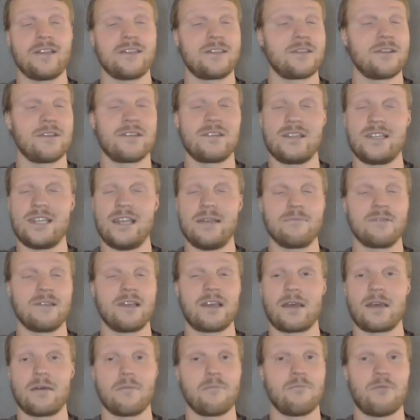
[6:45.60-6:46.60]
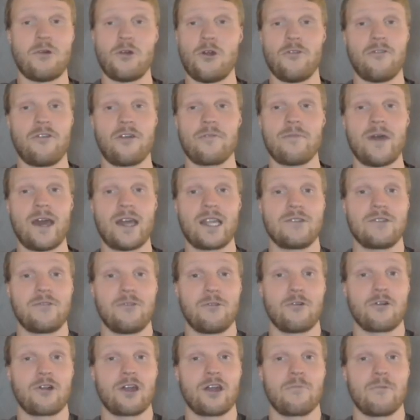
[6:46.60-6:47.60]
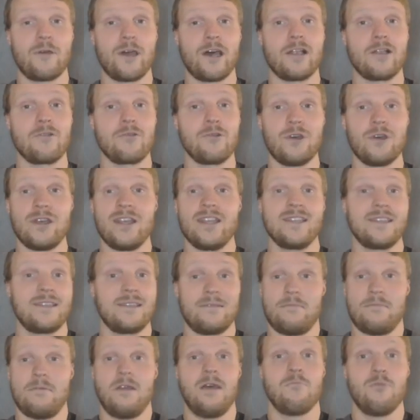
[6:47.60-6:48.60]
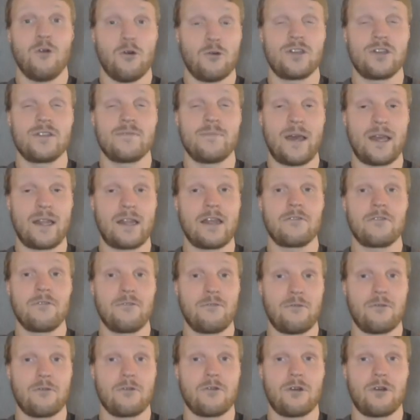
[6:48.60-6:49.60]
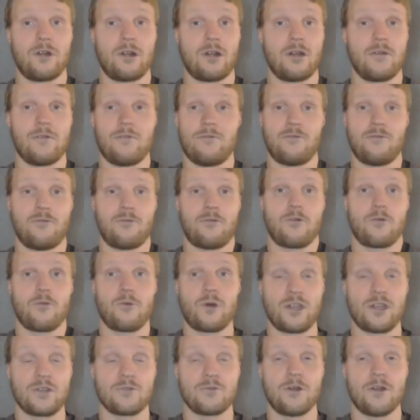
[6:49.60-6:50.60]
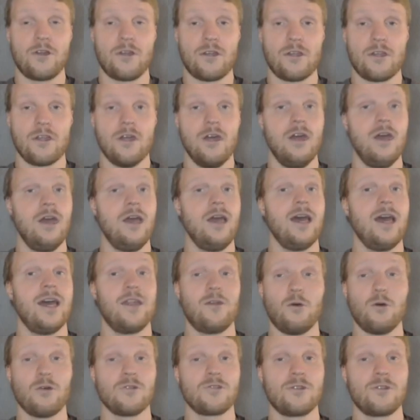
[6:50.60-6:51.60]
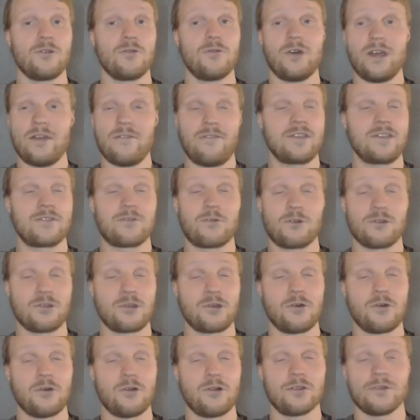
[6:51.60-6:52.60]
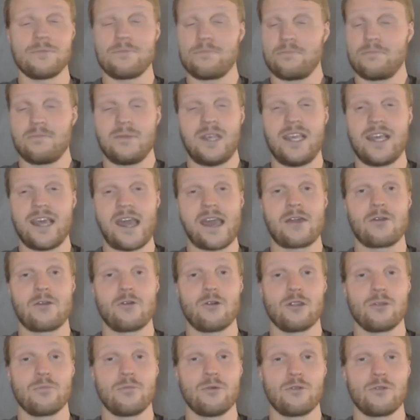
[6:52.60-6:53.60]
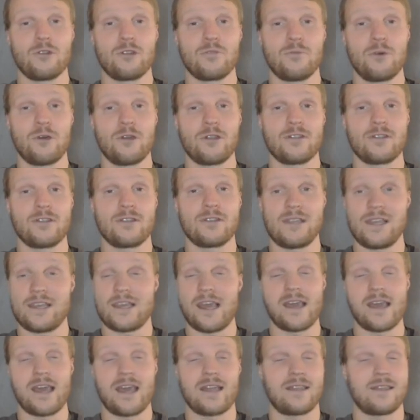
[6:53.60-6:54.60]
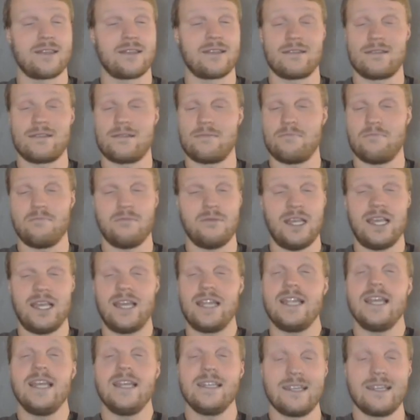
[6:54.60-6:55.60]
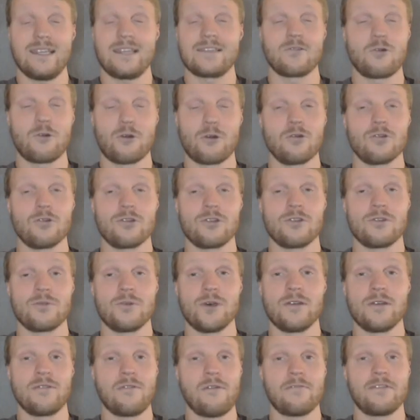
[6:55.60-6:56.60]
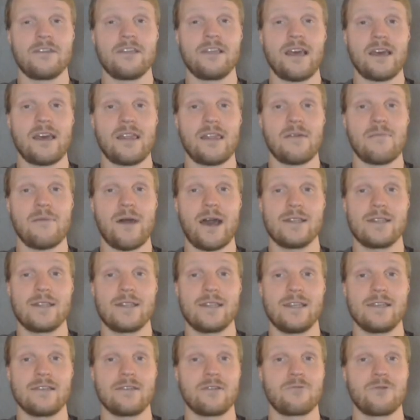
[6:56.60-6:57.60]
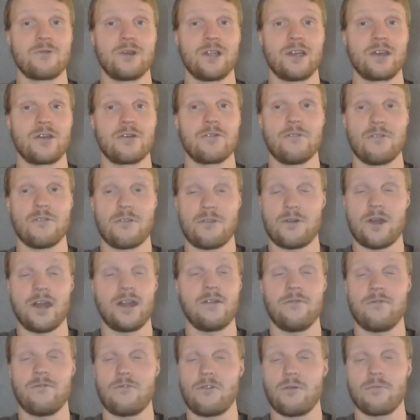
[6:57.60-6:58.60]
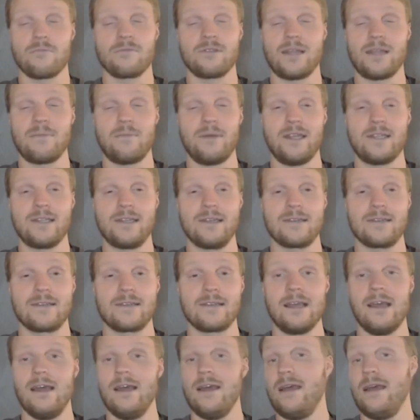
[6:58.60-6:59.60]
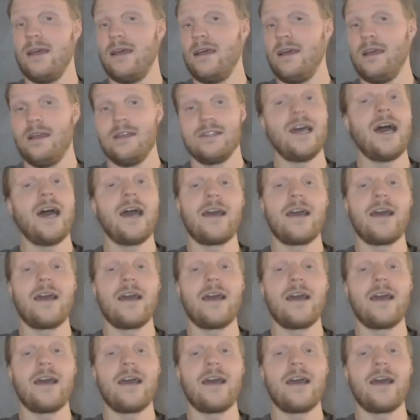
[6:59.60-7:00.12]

just seems like a perfect match for Gabriel, who is a bonus magnet for what it's worth. And also, if he scores a goal, he can get all the bonus points. He can easily score goals as well. We've seen that in the past. He's a really good threat from set pieces. So I